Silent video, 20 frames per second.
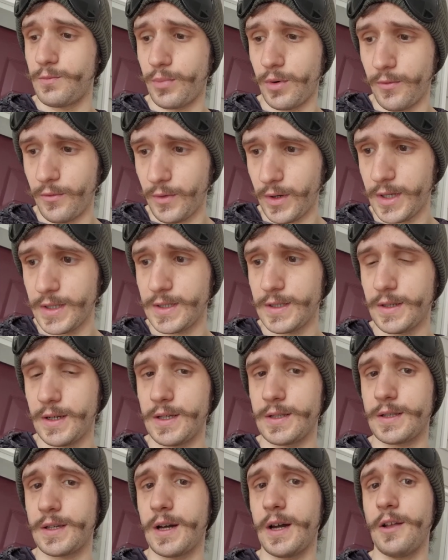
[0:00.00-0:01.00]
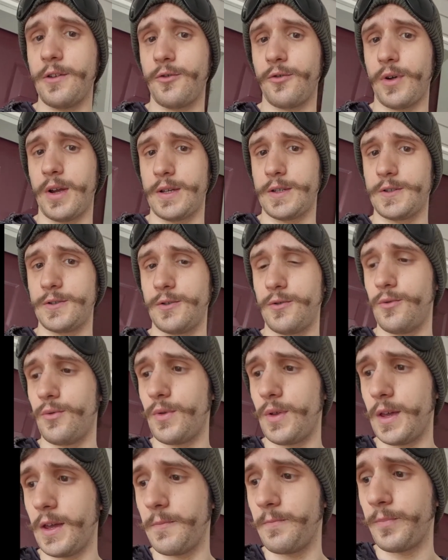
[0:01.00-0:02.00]
provides a nice contrast to
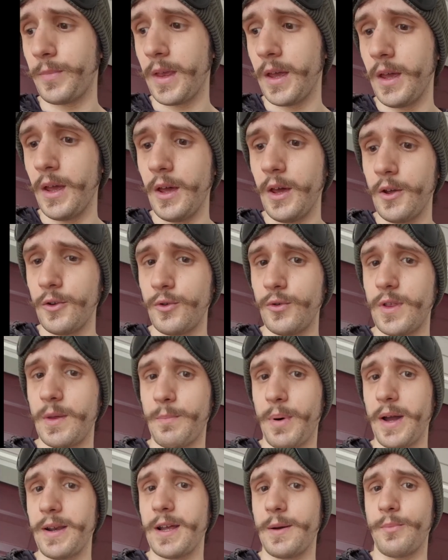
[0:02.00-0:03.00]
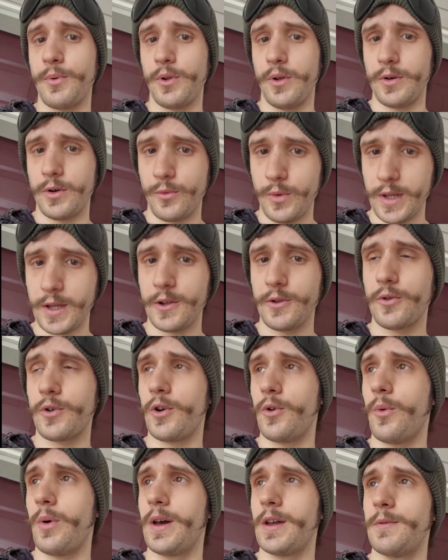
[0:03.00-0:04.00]
the pineapple on a regular
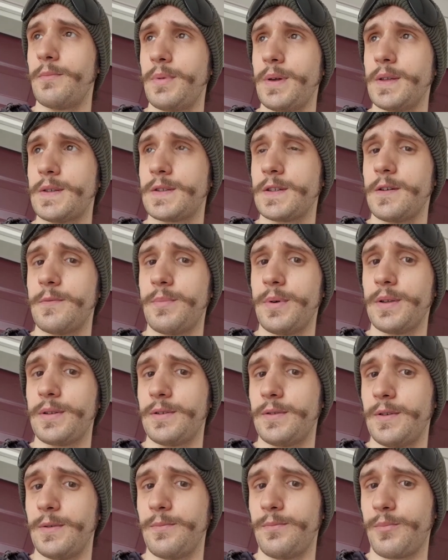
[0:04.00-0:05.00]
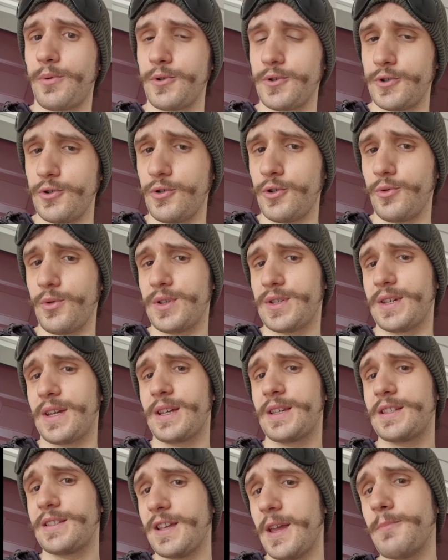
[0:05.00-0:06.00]
Hawaiian pizza. But prosciutto is
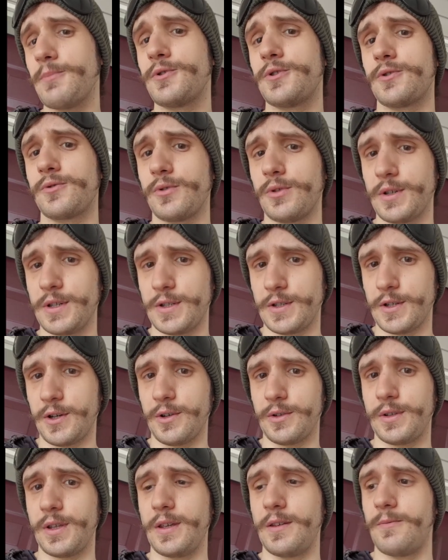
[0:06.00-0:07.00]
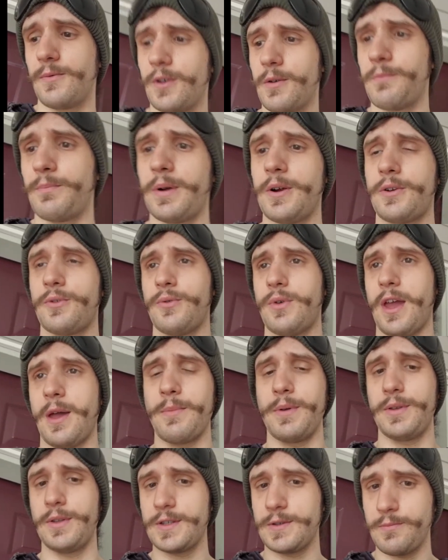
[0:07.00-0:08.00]
exceptionally salty compared to ham.
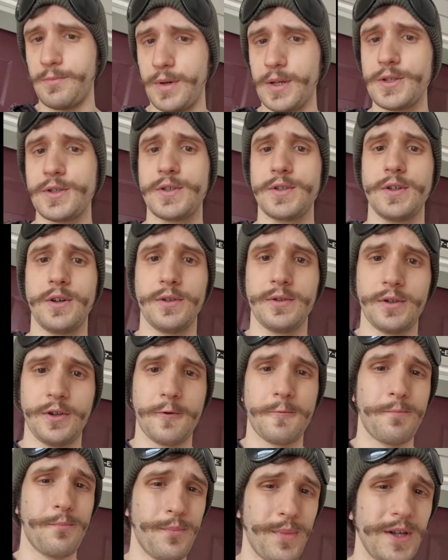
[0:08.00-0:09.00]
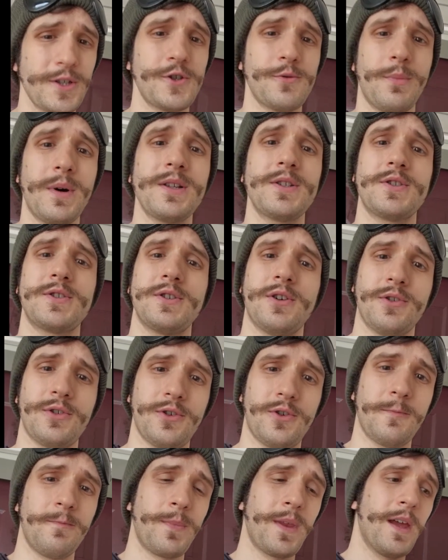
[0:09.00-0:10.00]
It is much saltier, much saltier,
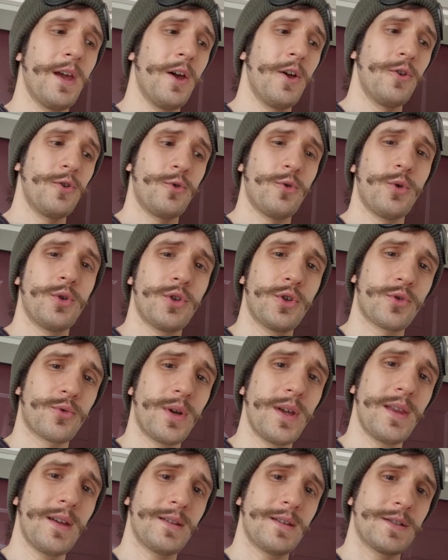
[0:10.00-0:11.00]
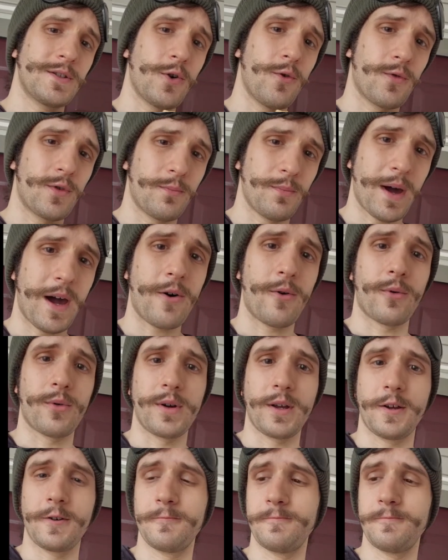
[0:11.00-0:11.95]
to a degree that is overpowering.